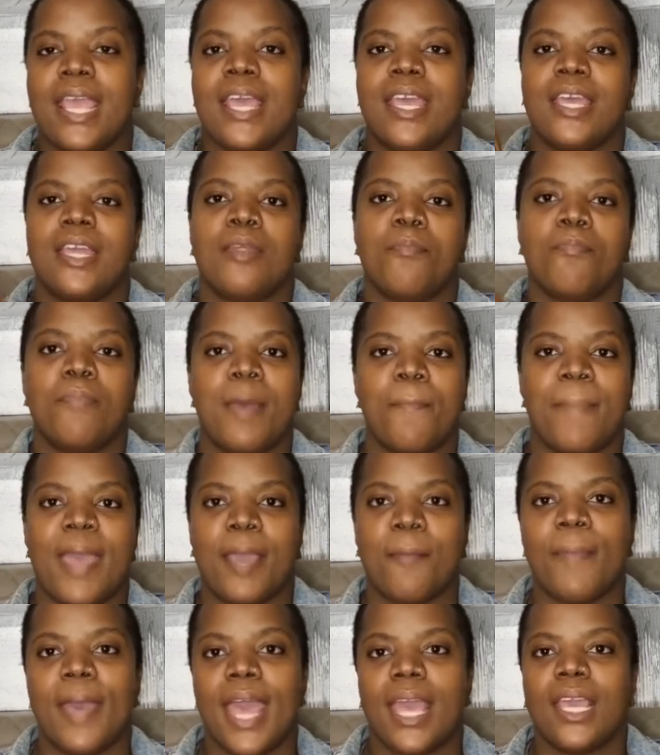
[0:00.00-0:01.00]
had a
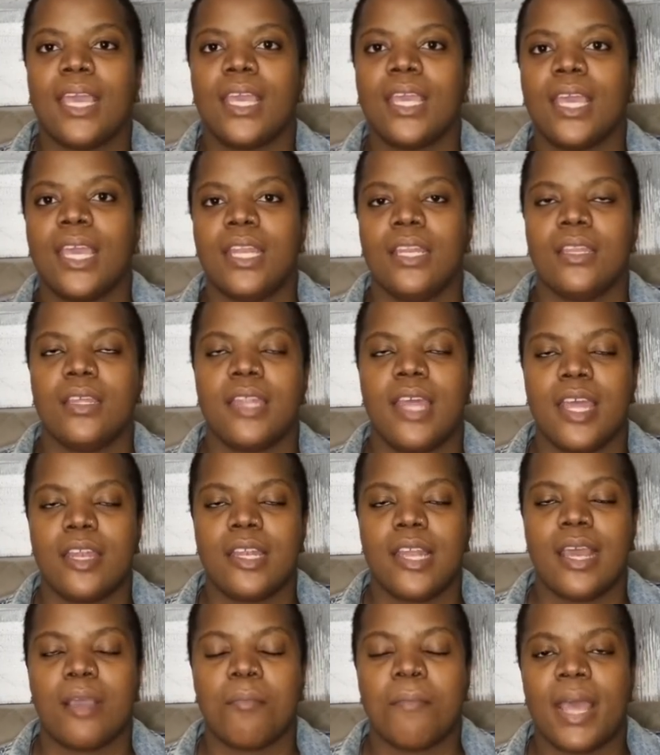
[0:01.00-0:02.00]
backpack and it
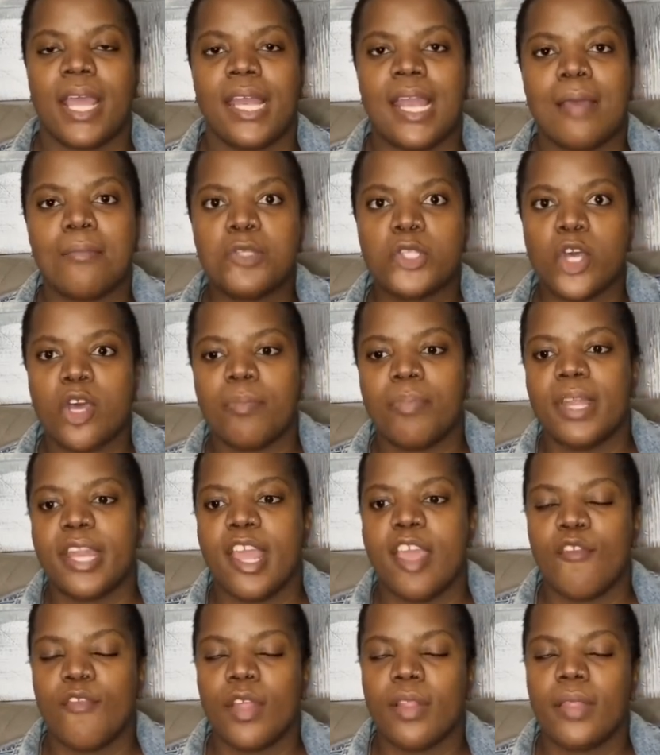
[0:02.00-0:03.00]
had like my laptop
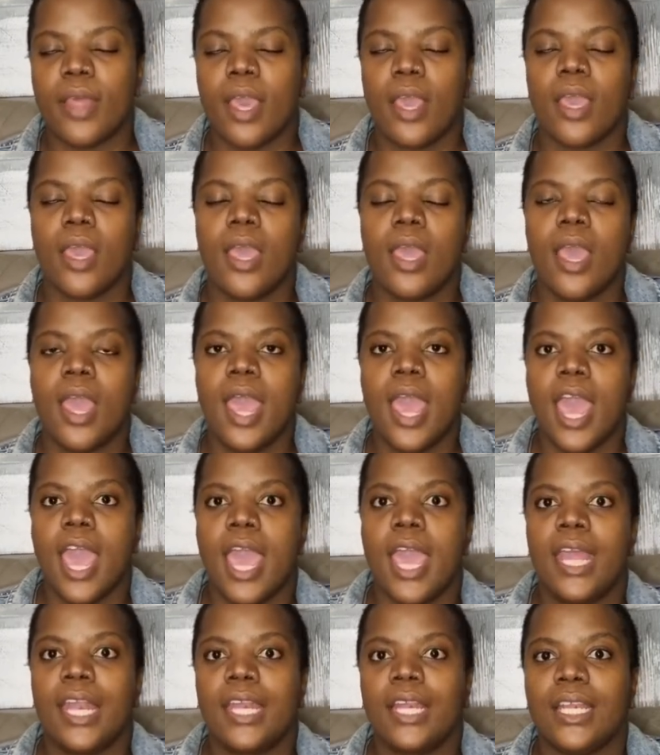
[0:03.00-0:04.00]
and everything,
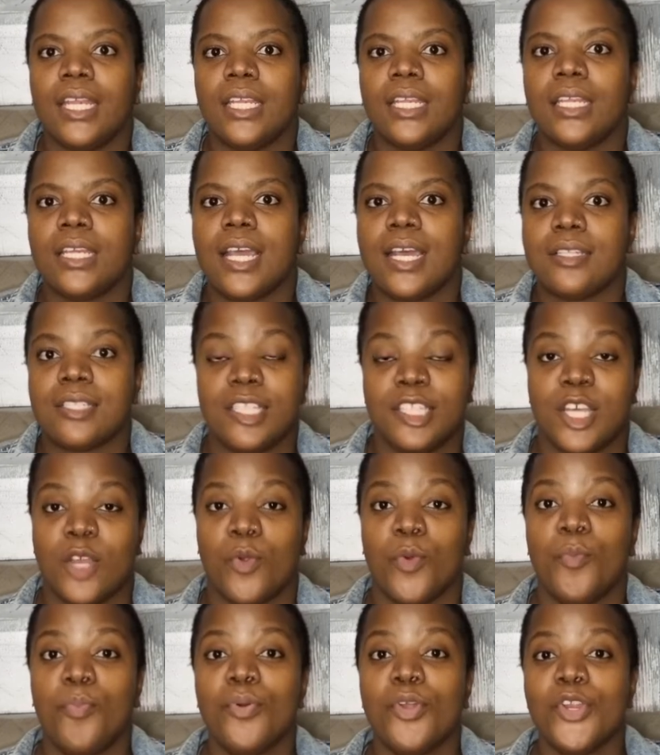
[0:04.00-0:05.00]
and since
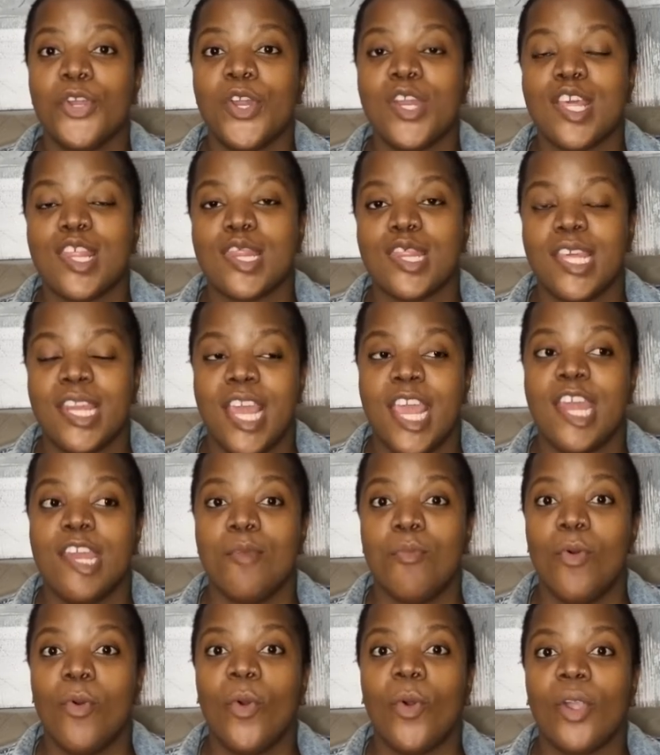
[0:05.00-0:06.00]
I don't put it on the seat
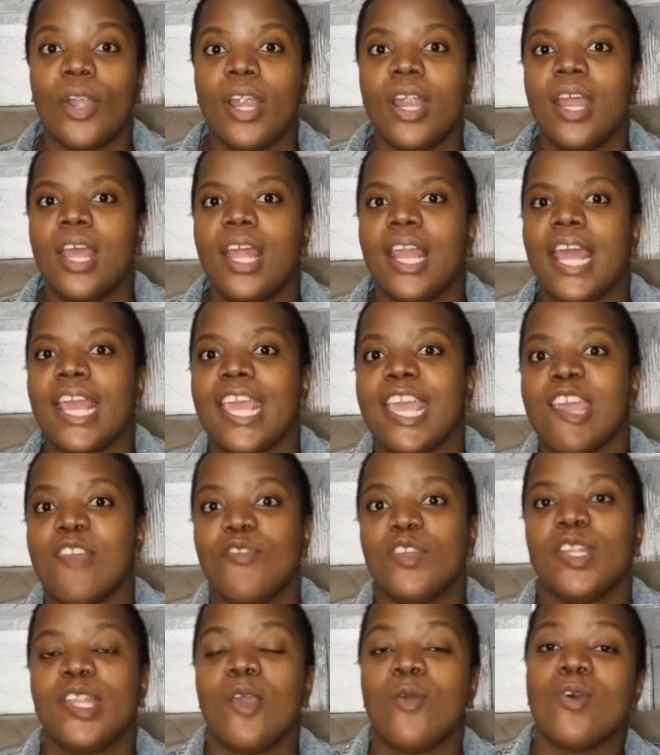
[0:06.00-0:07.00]
anymore, like
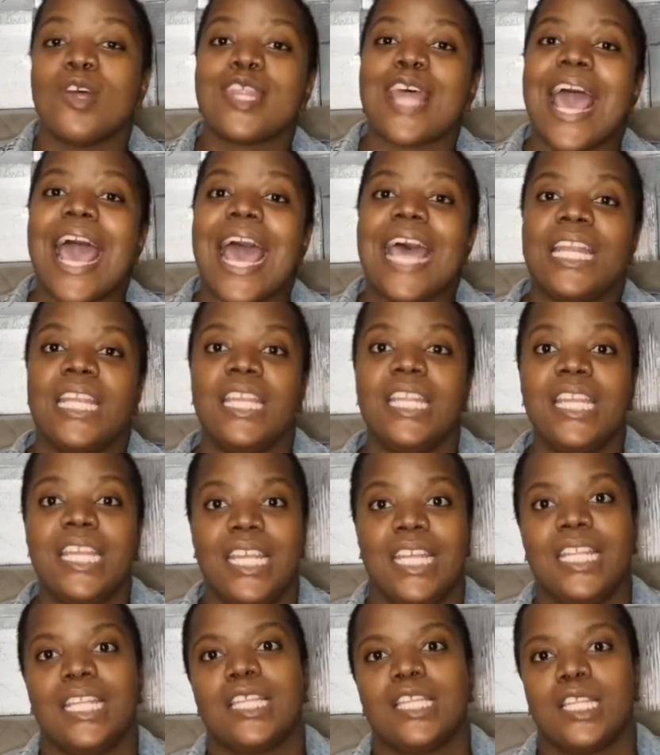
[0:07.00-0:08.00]
everything was
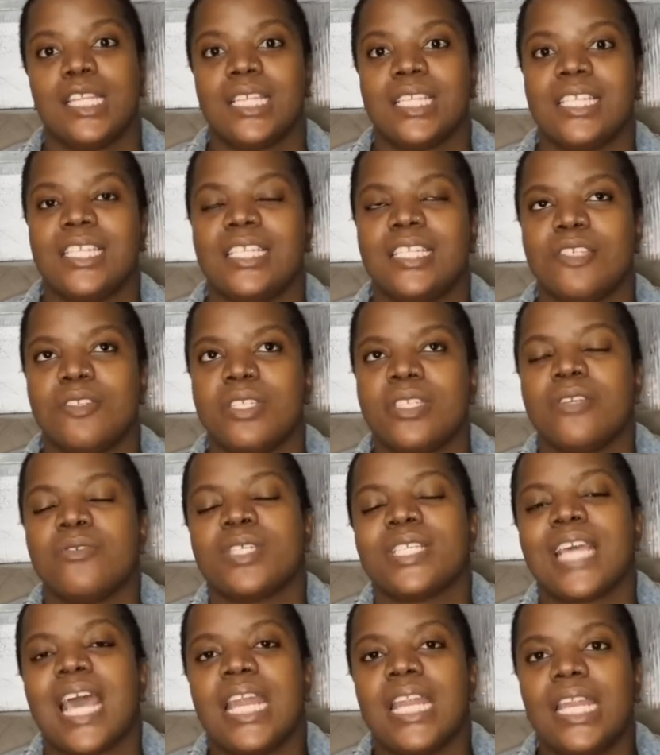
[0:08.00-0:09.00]
underneath the seat, everything
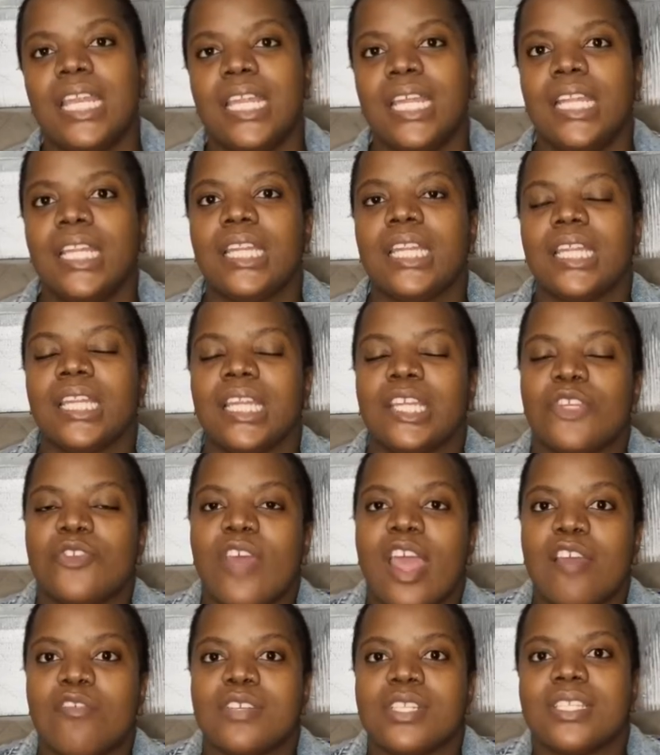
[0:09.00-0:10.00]
was underneath the
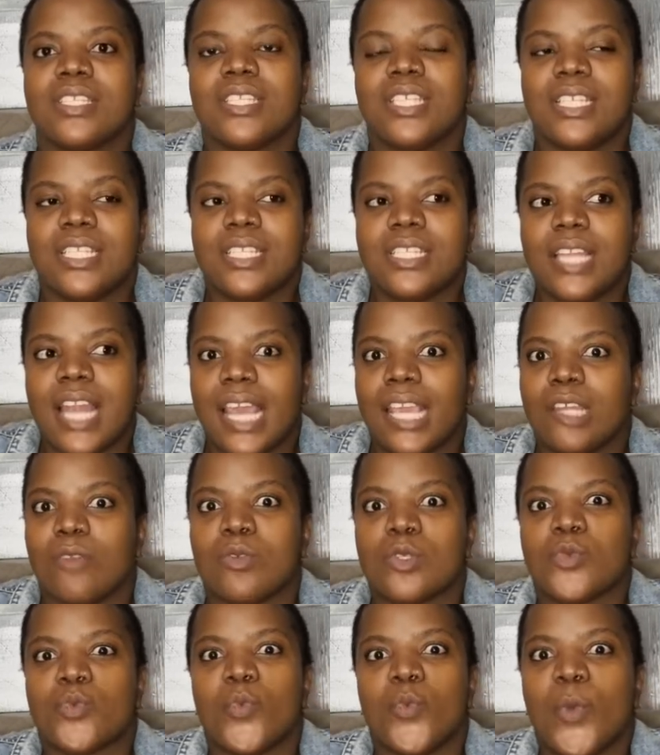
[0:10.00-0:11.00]
driver's seat, like
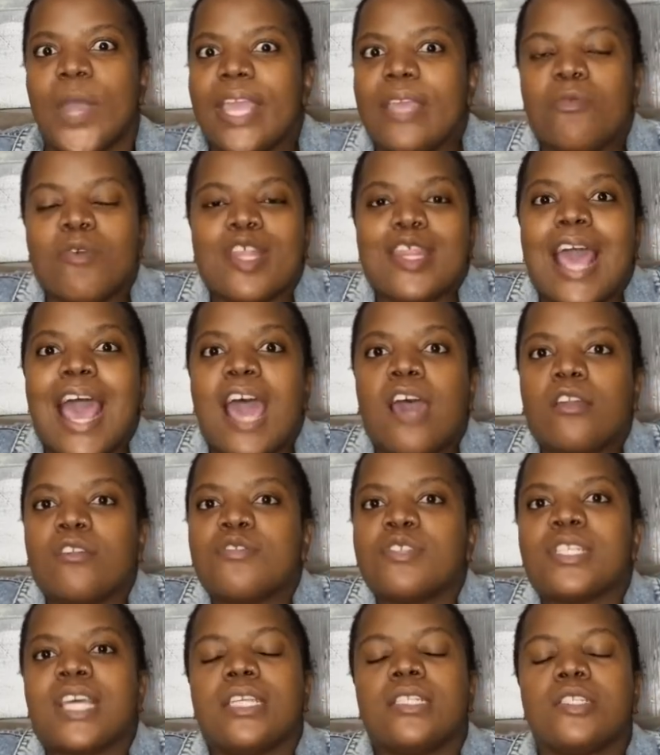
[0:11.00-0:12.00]
it was out
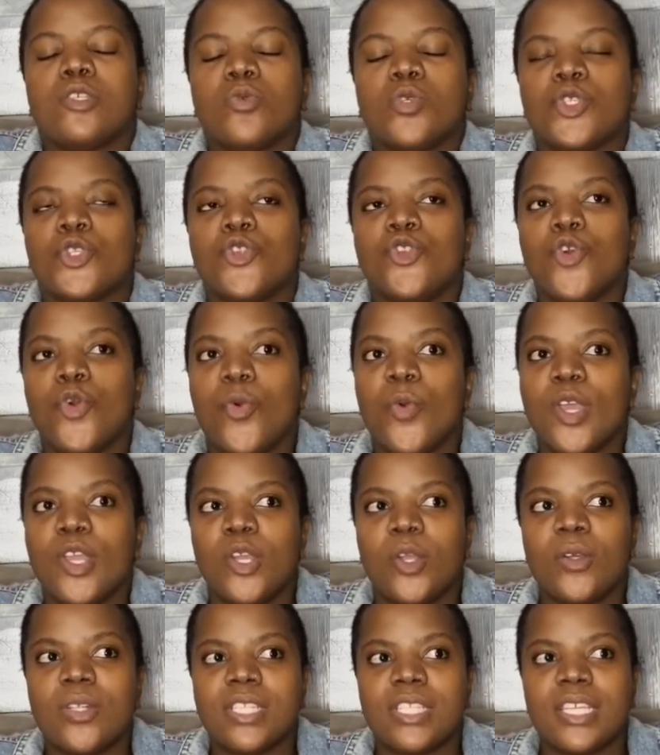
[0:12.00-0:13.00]
of sight, so there was no way
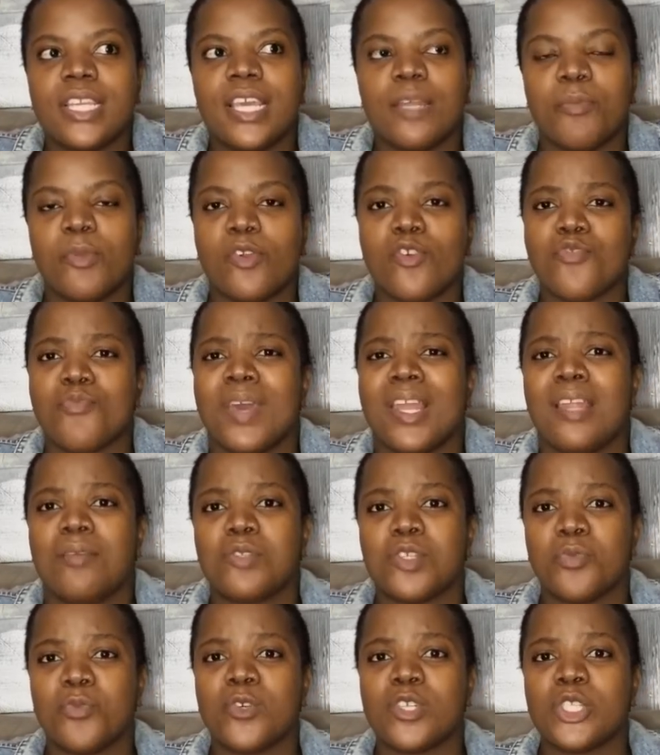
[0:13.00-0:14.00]
you could see it because my
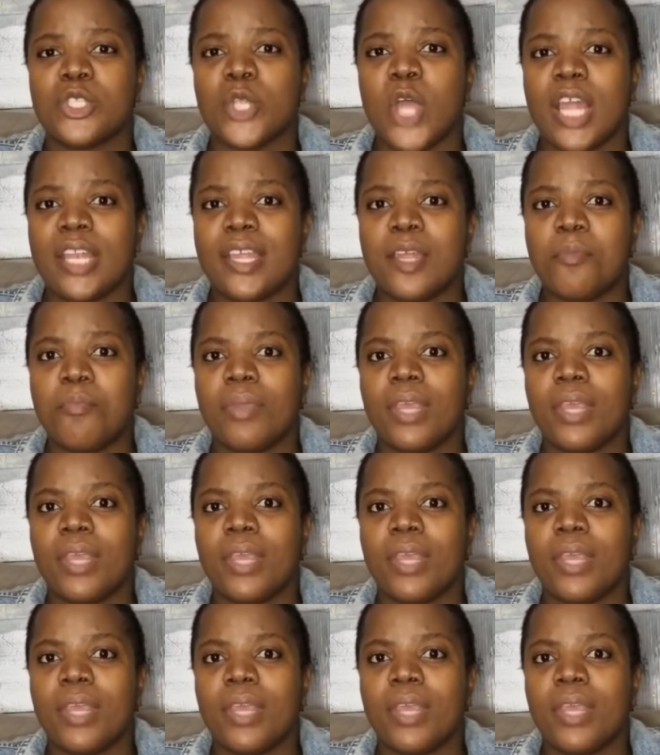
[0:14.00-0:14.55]
laptop was not